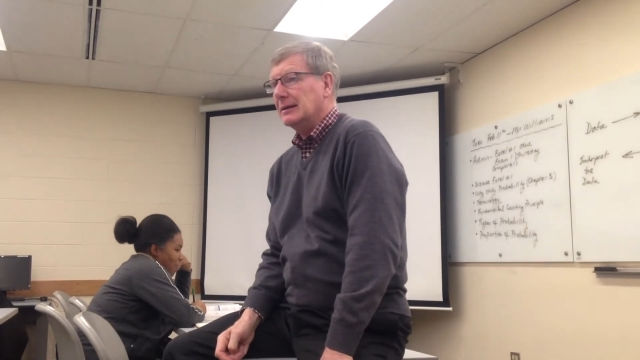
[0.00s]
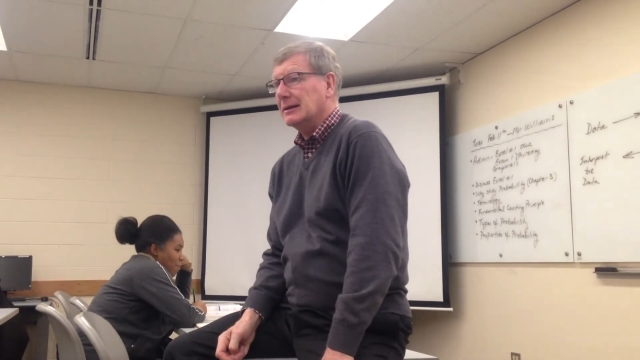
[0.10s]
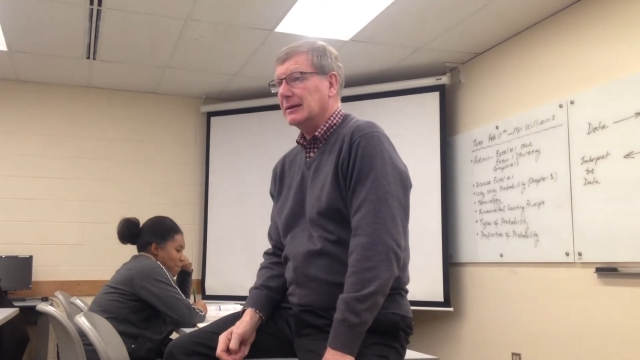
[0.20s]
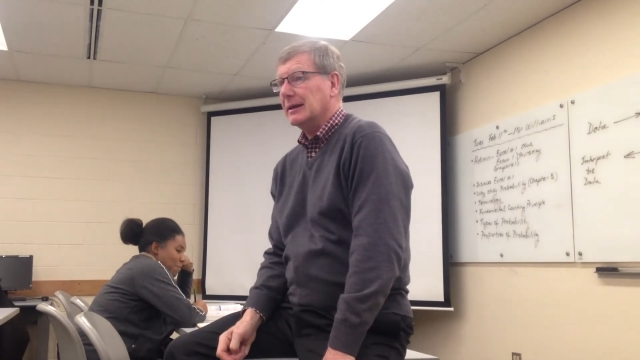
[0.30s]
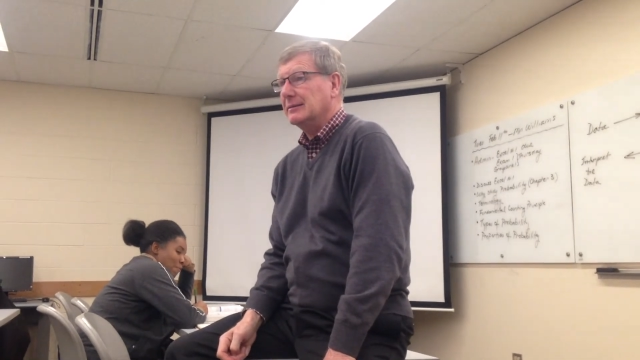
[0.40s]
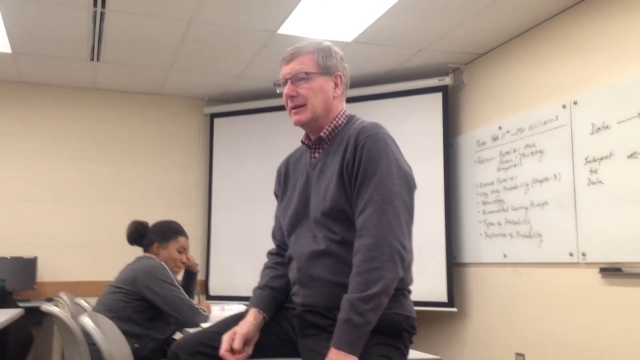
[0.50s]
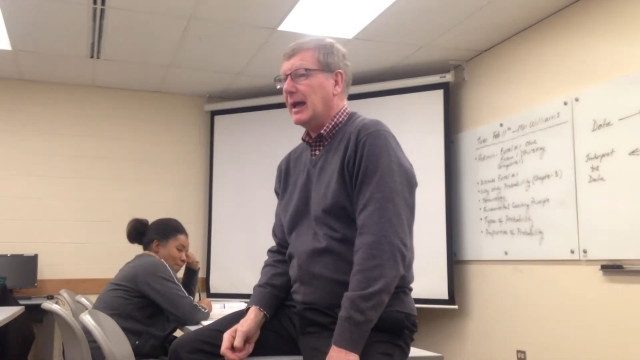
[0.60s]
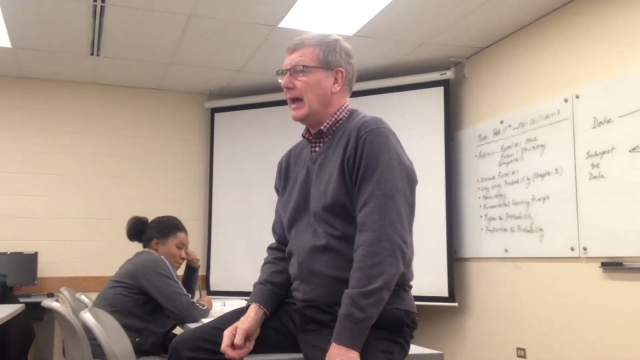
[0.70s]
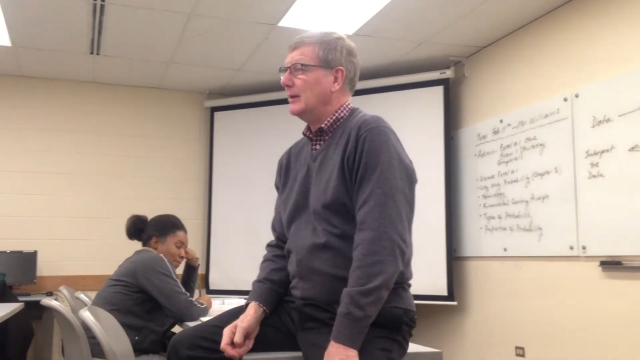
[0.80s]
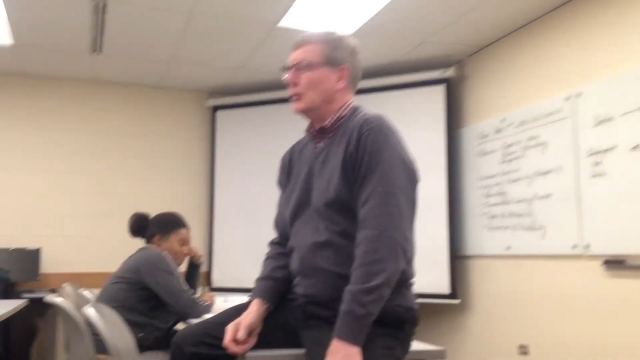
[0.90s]
Okay, see,
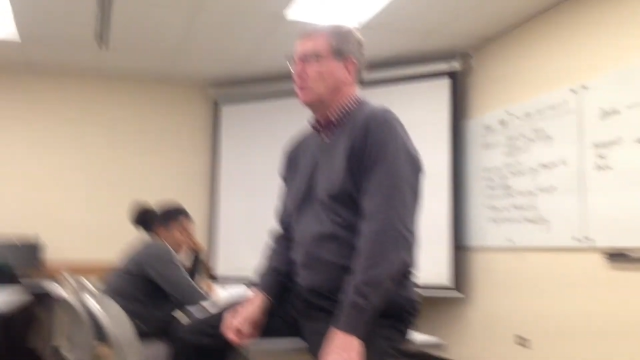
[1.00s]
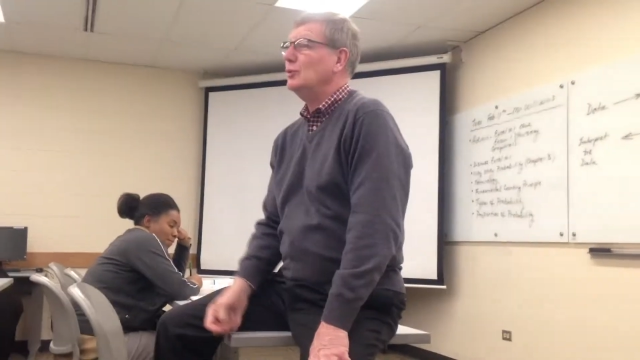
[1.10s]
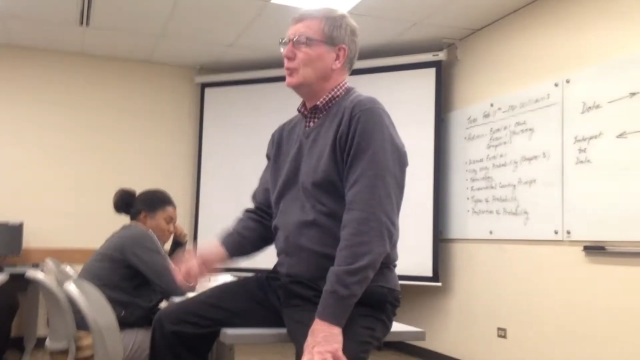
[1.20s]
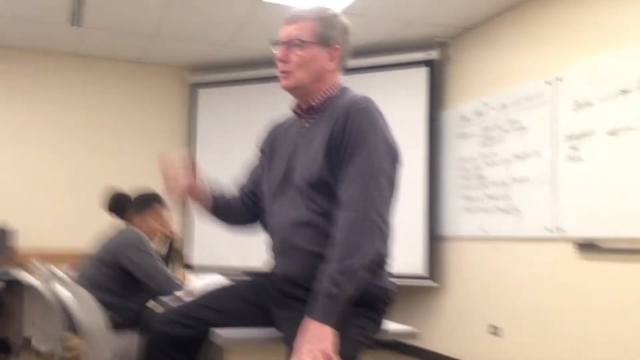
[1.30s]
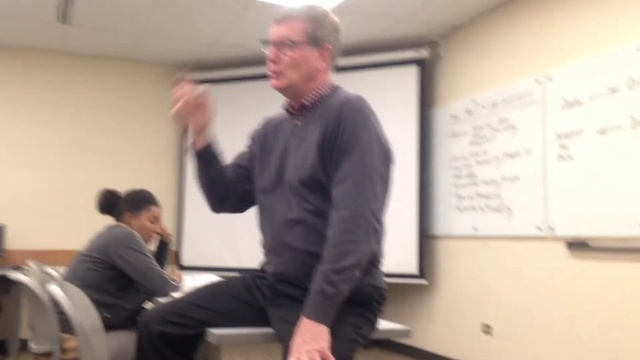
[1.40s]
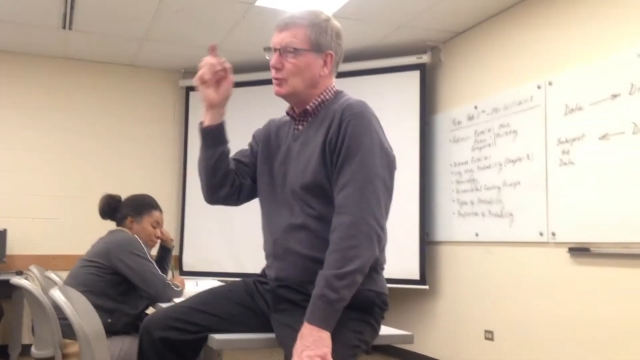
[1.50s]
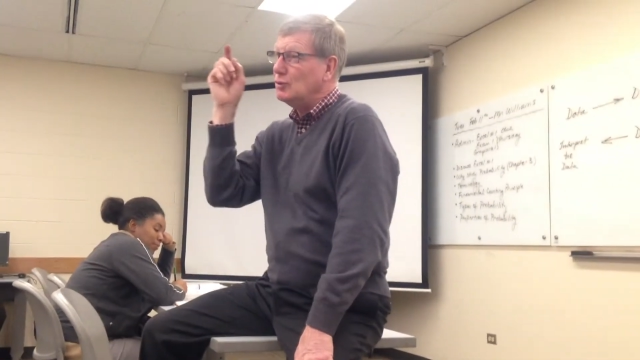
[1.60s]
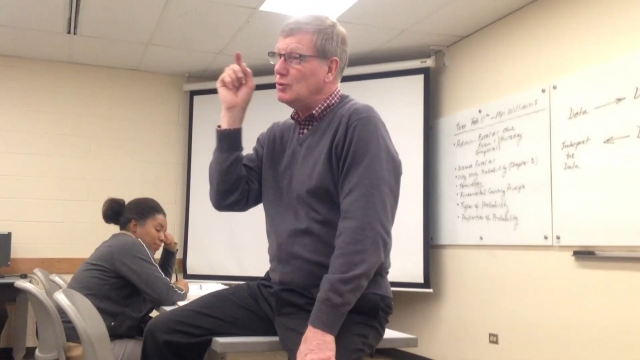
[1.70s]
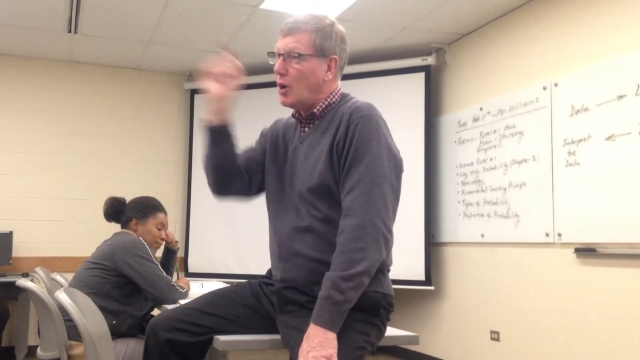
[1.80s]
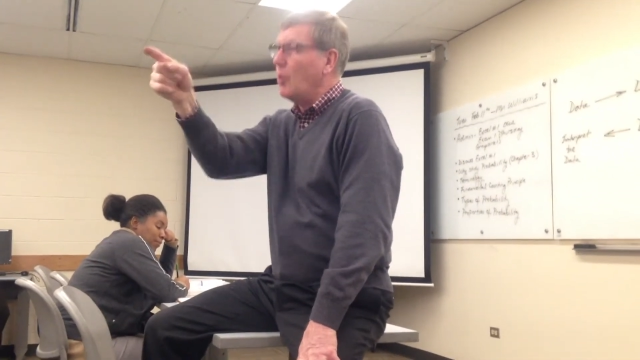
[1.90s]
I know,
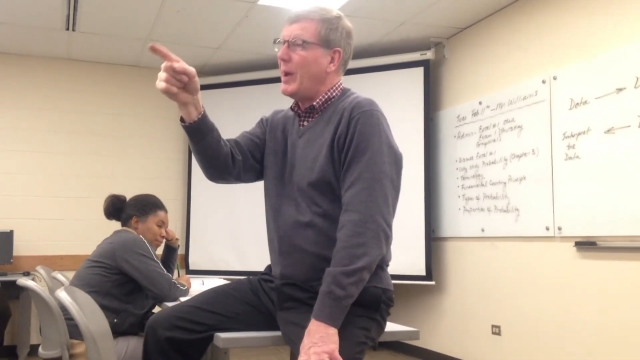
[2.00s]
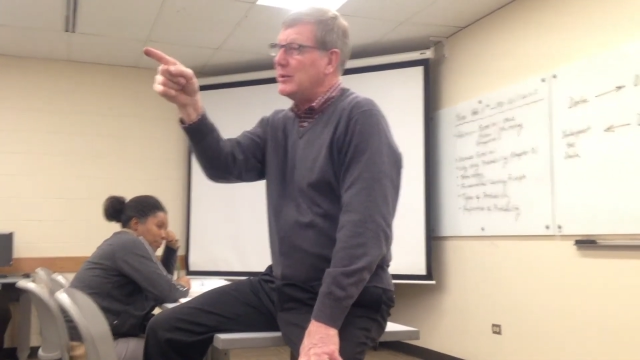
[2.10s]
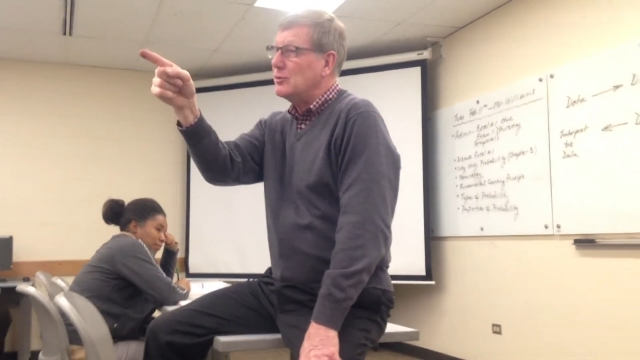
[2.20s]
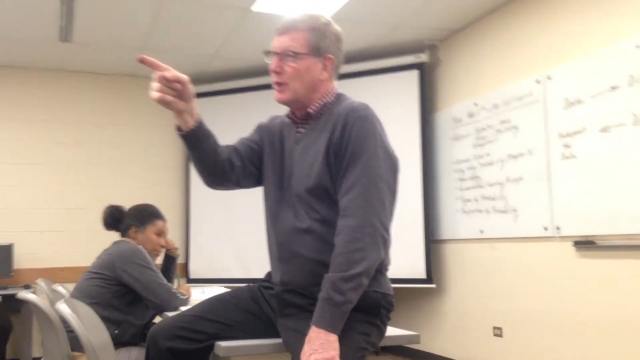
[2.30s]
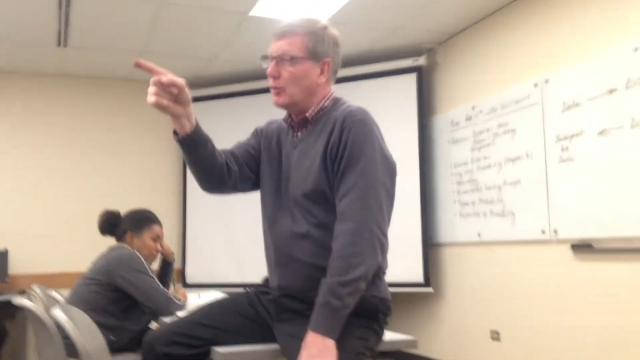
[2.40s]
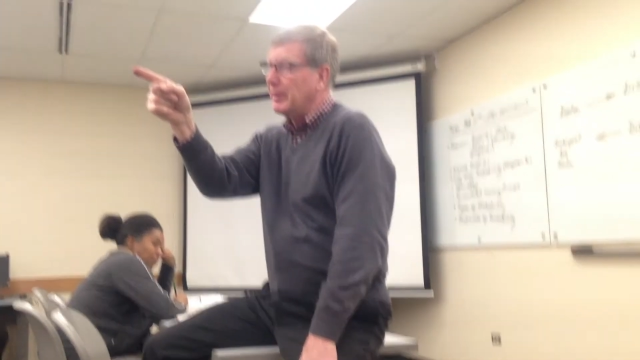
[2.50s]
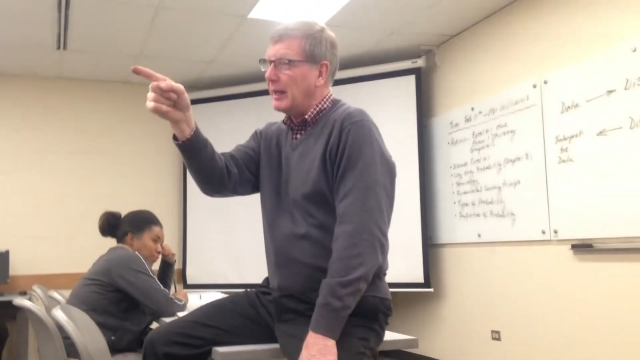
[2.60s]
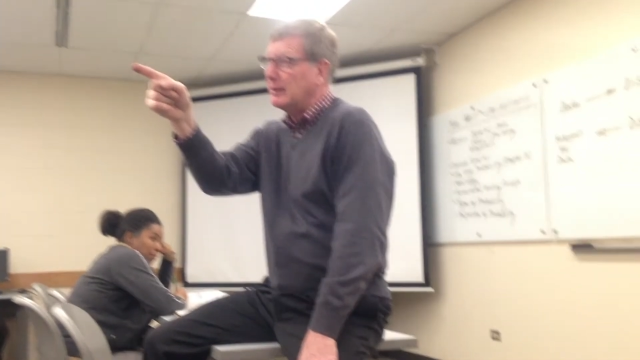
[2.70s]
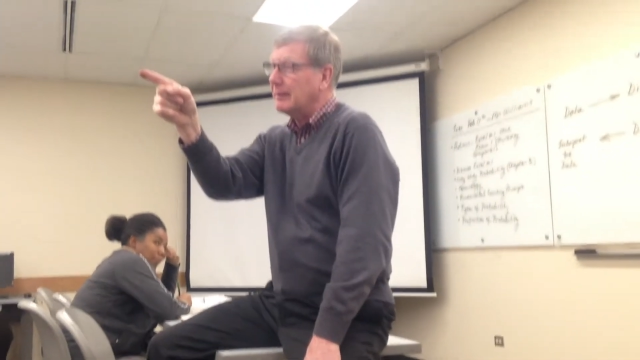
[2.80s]
no way you know that.